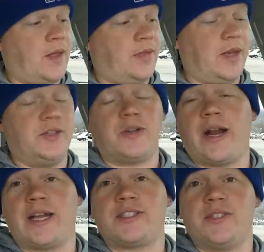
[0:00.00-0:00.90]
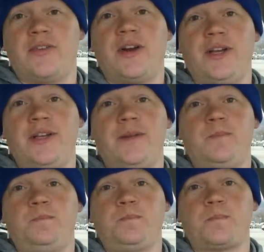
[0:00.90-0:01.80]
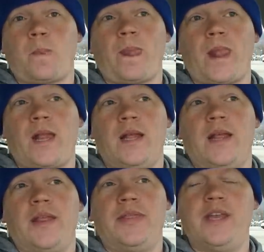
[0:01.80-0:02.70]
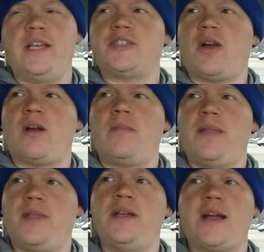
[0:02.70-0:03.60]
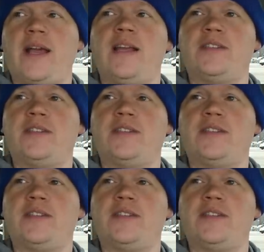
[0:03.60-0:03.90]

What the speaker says: These are actually very good. These are better